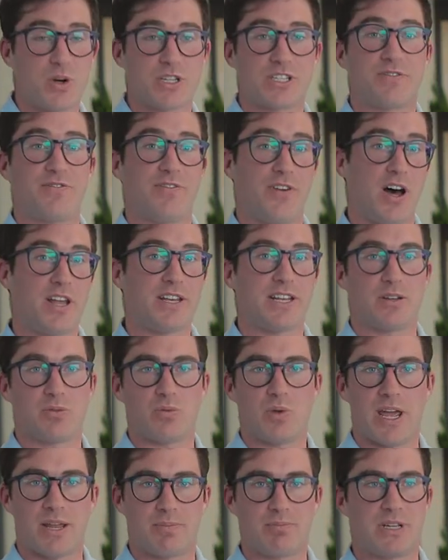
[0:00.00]
what's
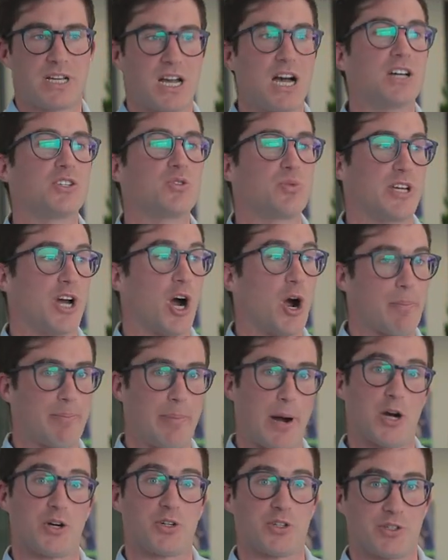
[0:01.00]
fun, and because we are
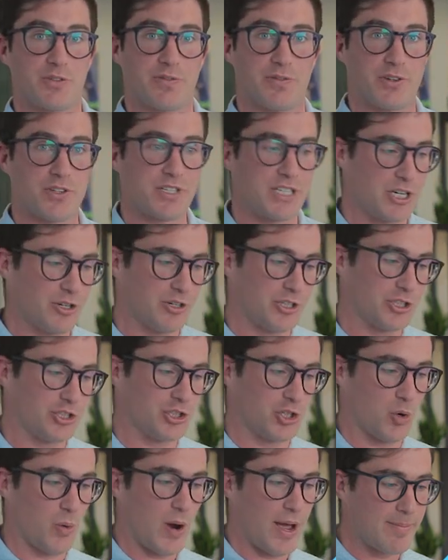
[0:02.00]
partners first here at
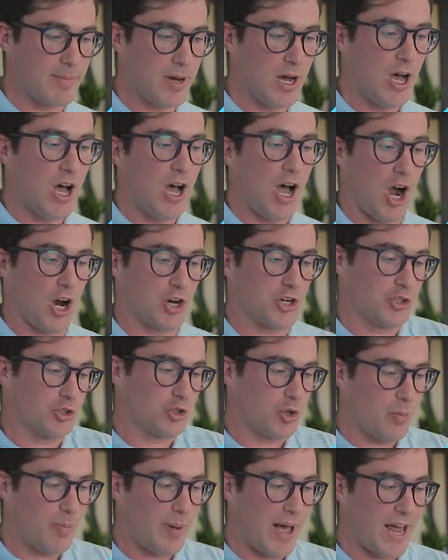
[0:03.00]
SherWeb, our
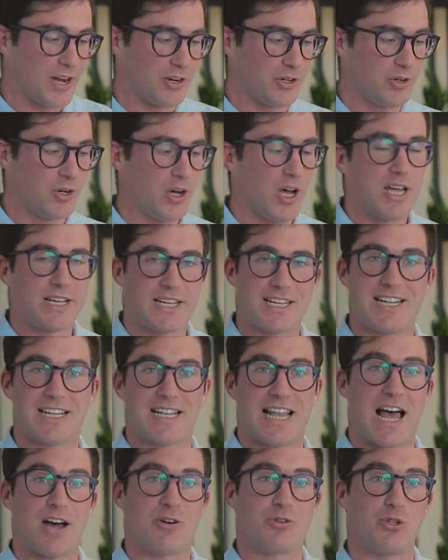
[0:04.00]
control panel can
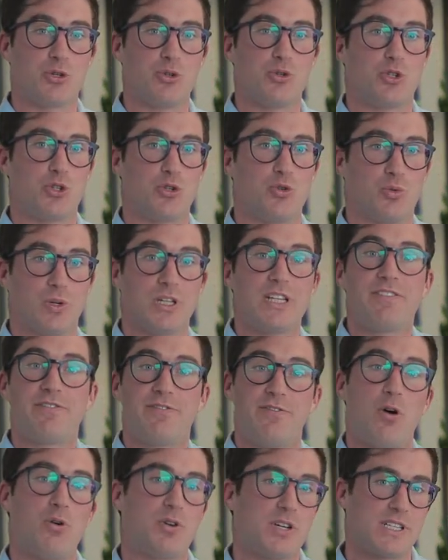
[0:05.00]
allow you to really
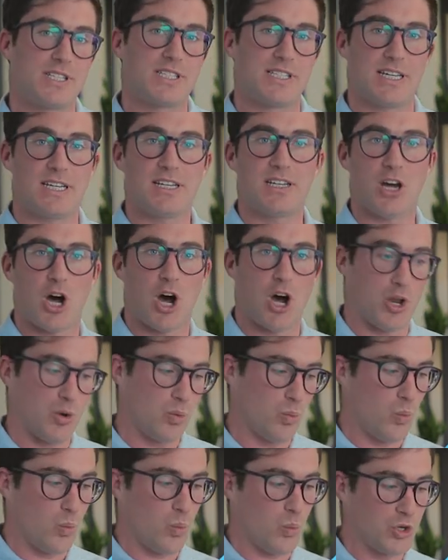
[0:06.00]
focus in
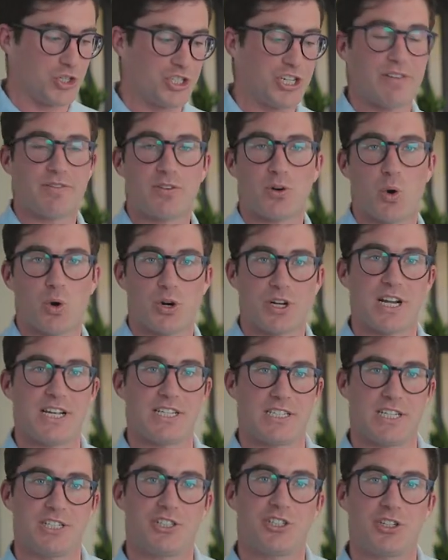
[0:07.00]
on whichever
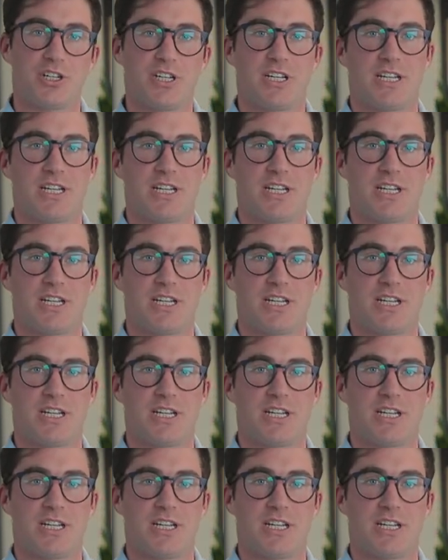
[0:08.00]
organization